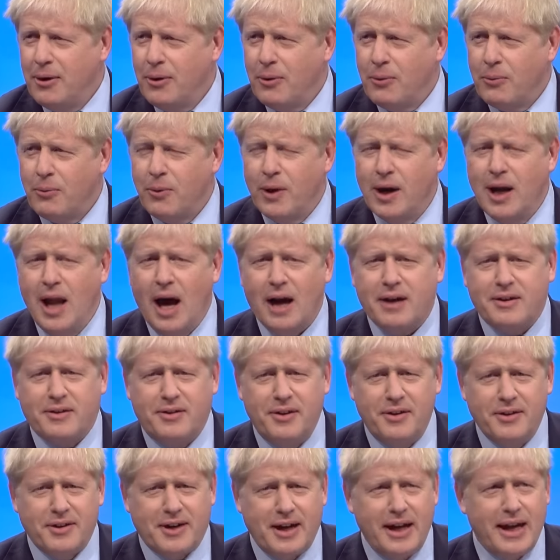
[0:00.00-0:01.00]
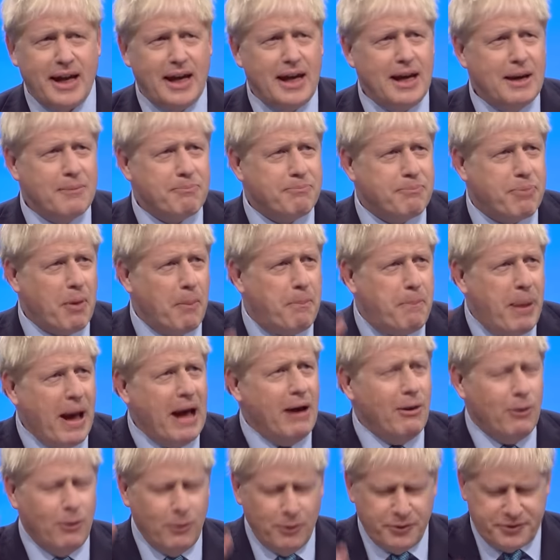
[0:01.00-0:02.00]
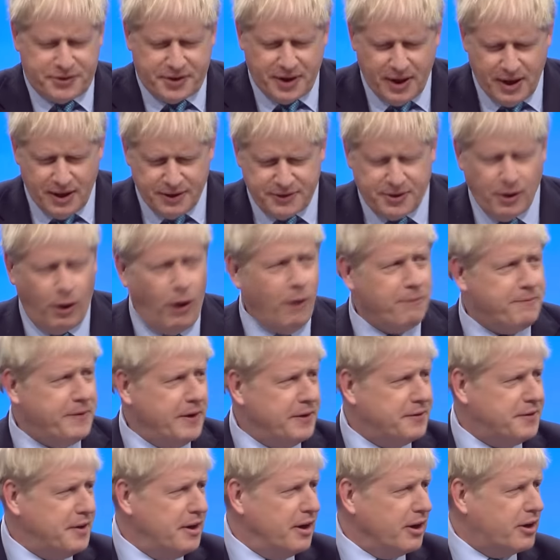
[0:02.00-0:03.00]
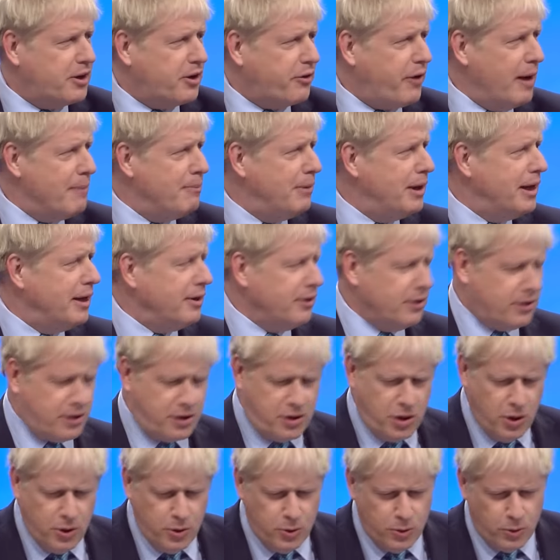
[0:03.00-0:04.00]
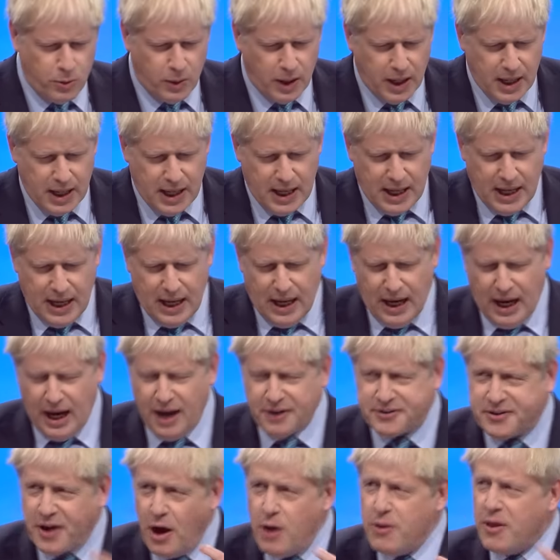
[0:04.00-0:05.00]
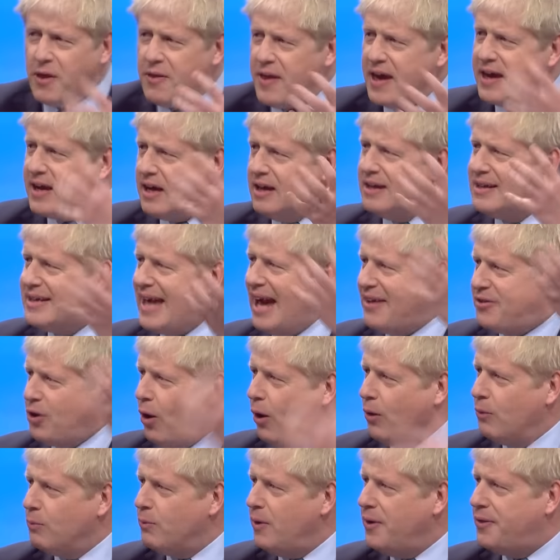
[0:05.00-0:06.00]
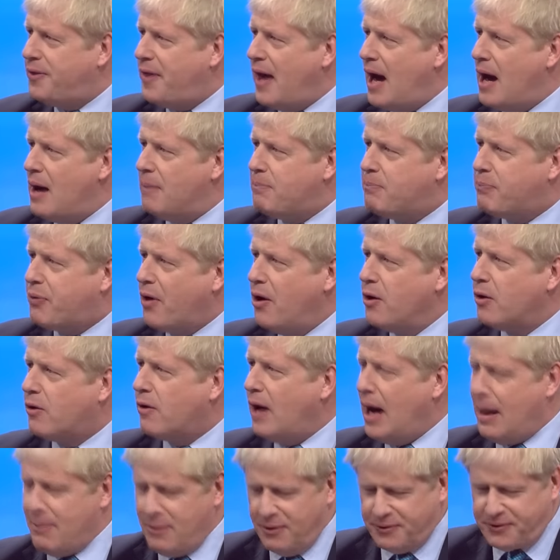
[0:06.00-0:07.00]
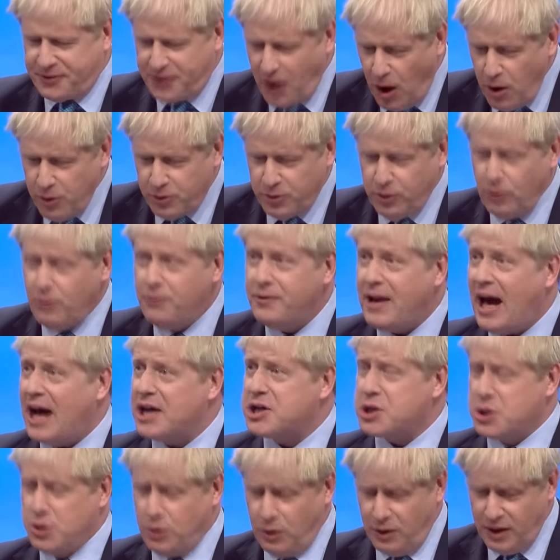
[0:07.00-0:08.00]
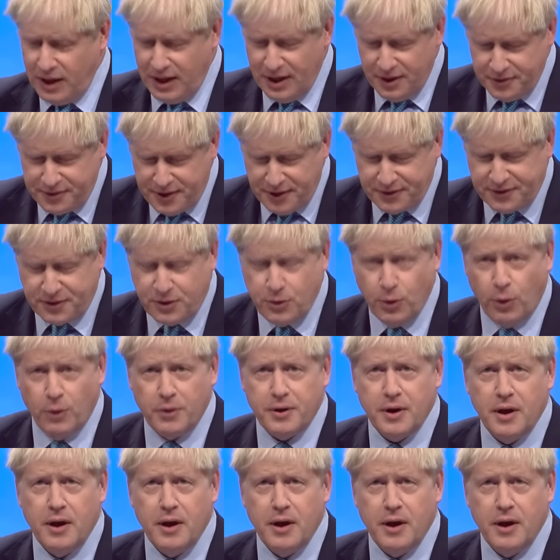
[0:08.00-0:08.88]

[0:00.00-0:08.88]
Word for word: reluctantly propelled to office in a Kremlin coup, uh, so that they can get on with their programme of total national discord,